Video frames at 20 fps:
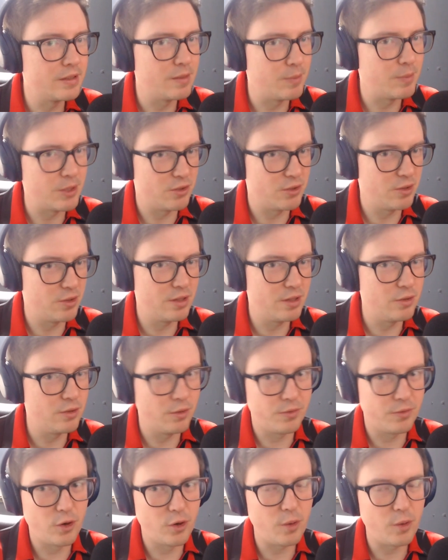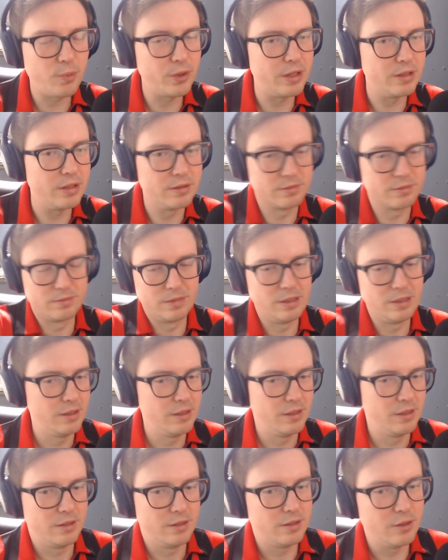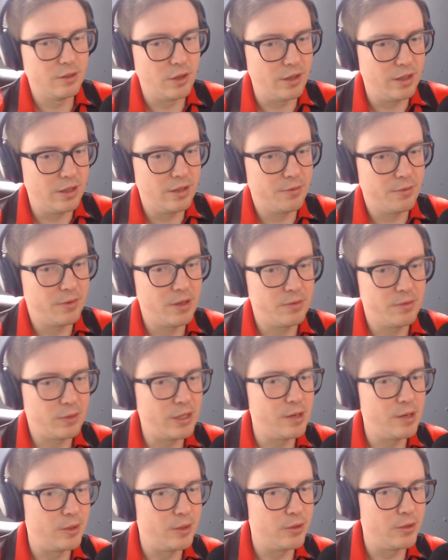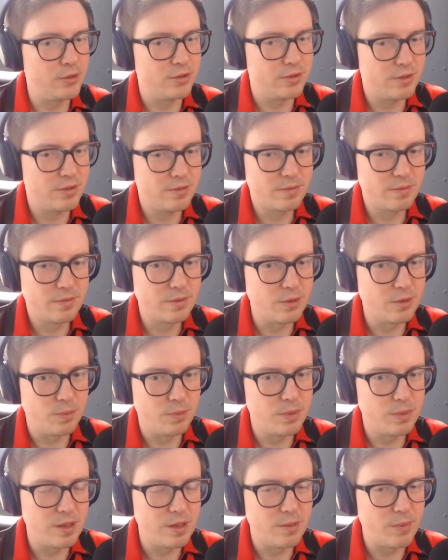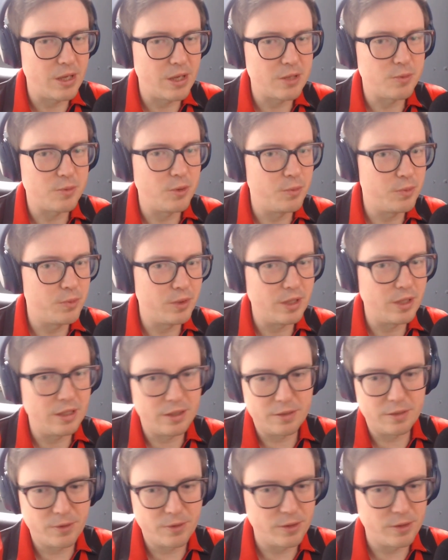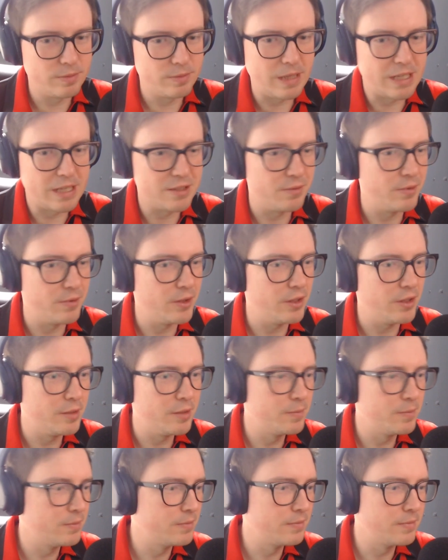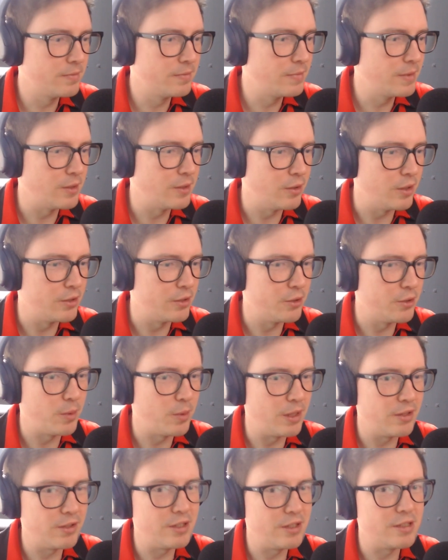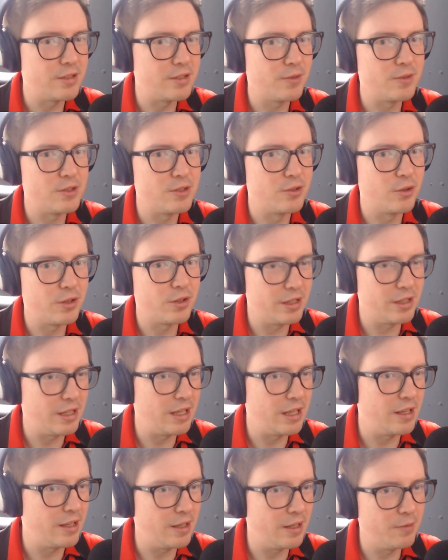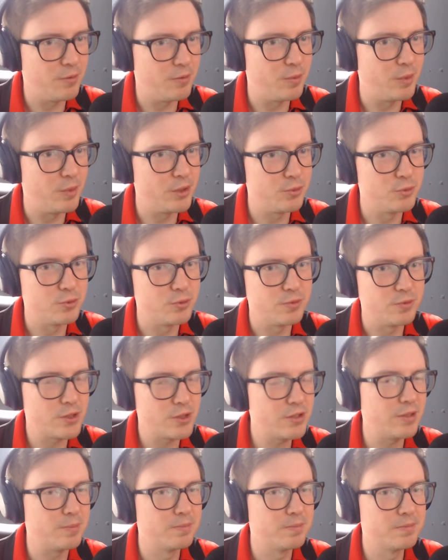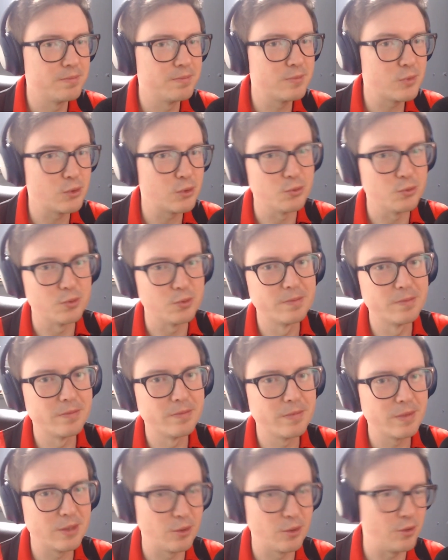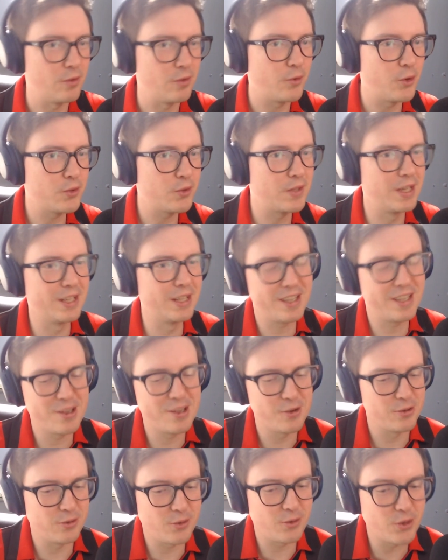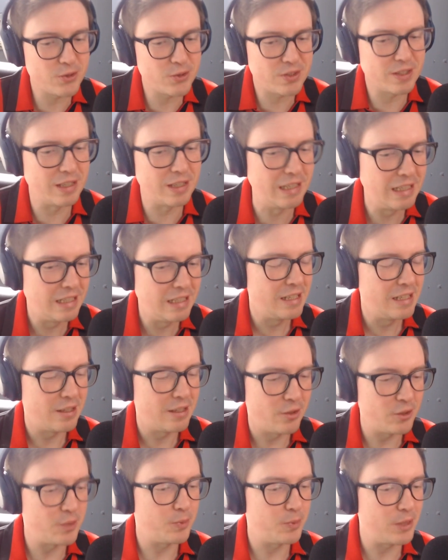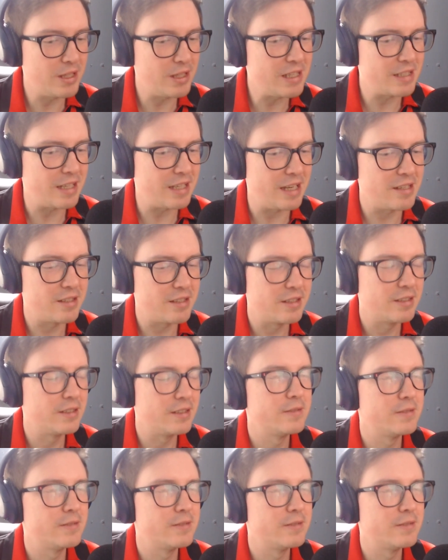Because if they're not playing, if Lennon Miller's, he might as well play for Aston Villa, under 23s, if he's not going to get a game for Motherwell first team. So you've got to to play these guys.